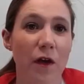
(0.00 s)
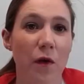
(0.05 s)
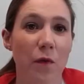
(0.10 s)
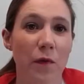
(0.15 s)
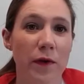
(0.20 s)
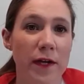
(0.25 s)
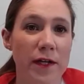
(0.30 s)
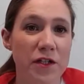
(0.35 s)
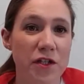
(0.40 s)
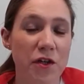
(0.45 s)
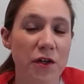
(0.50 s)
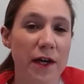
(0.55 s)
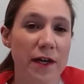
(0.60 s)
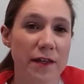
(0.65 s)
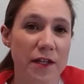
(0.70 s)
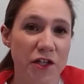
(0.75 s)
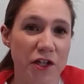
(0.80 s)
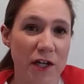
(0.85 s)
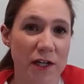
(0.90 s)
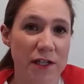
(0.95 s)
When I do get
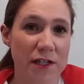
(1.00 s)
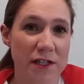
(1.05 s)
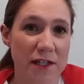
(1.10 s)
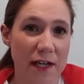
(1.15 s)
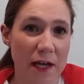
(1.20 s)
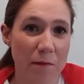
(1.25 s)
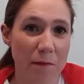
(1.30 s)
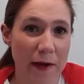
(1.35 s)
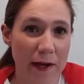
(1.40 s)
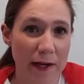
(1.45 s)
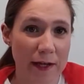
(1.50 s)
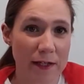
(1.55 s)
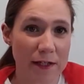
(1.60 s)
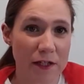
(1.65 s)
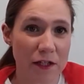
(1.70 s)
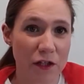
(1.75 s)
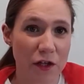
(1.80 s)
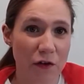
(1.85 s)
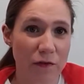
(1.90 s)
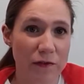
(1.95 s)
the chance to get back
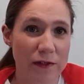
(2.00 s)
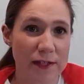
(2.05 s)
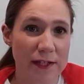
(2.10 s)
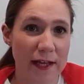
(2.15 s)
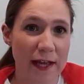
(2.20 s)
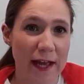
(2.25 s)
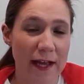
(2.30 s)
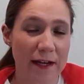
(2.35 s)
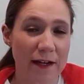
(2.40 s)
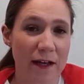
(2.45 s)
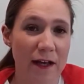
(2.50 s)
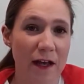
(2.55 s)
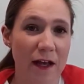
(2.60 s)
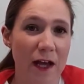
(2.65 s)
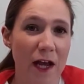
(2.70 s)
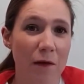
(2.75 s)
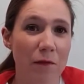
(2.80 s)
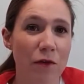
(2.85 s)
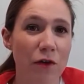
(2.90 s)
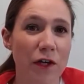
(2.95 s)
into the office again,
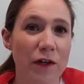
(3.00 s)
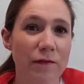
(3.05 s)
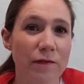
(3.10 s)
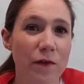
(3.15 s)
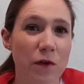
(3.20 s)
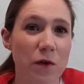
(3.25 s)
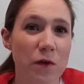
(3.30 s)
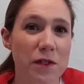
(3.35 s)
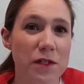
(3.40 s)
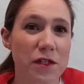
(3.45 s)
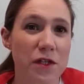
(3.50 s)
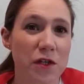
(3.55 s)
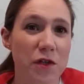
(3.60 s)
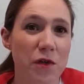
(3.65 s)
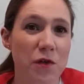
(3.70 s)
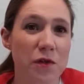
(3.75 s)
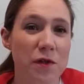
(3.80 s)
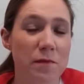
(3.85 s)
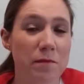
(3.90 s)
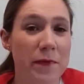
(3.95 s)
I'm looking forward
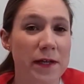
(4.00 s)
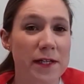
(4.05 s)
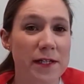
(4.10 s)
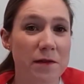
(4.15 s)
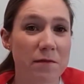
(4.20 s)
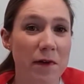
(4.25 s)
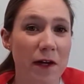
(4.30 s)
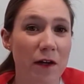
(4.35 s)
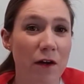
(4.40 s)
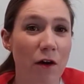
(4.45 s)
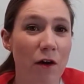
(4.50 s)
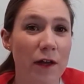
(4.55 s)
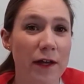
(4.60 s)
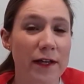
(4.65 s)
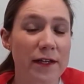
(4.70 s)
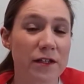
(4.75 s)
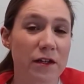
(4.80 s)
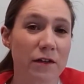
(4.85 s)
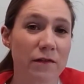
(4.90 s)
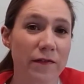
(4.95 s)
to meeting my
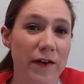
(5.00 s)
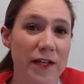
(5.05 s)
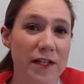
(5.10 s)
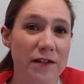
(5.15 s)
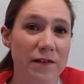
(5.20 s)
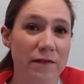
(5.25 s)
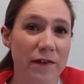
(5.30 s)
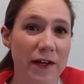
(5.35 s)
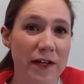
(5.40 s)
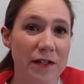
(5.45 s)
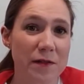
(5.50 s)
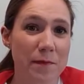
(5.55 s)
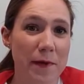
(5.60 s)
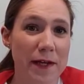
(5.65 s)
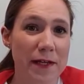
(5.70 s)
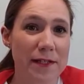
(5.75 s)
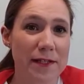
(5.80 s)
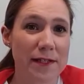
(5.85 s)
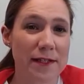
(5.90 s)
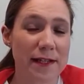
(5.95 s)
colleagues on a face-to-face
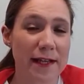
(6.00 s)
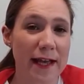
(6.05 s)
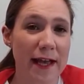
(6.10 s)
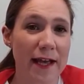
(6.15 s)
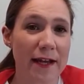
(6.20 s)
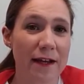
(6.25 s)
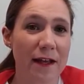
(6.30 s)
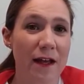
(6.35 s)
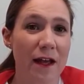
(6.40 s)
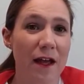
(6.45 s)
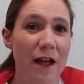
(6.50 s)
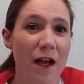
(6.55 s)
basis again,